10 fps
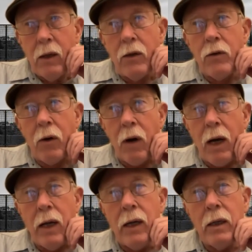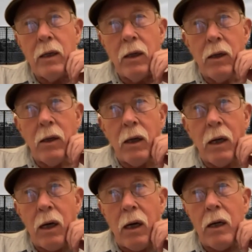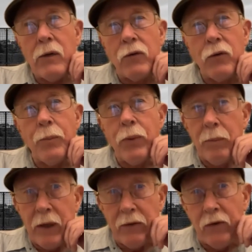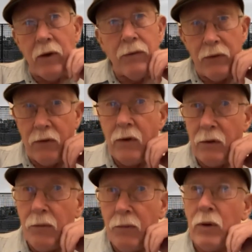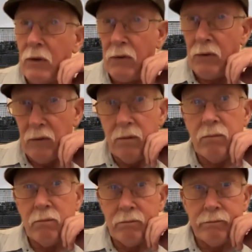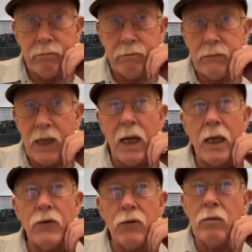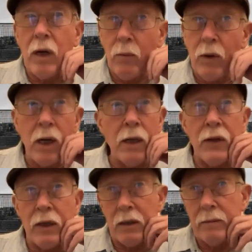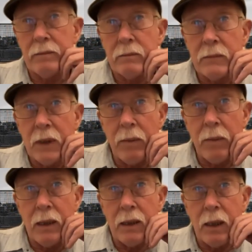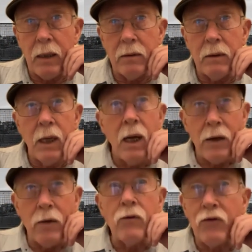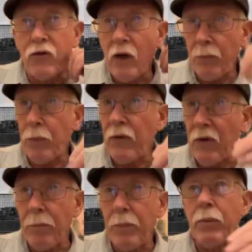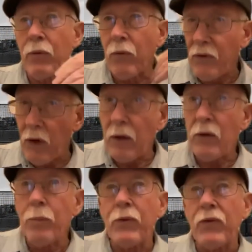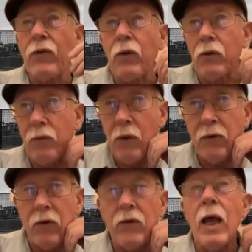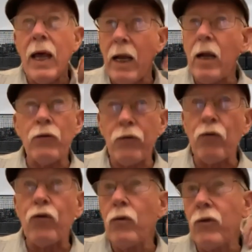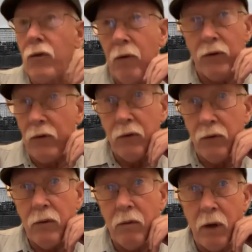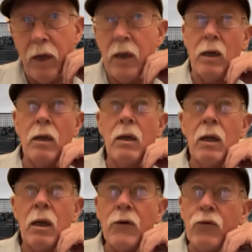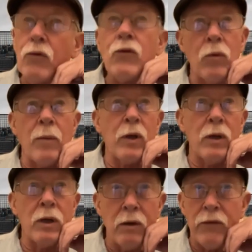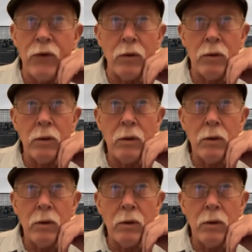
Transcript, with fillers: you know, I I do put myself into those books, and I do write what I think about mm-hmm. it. I don't just present people's voices, I do present those voices. And I also choose the voices, right? I choose who I'm going to interview.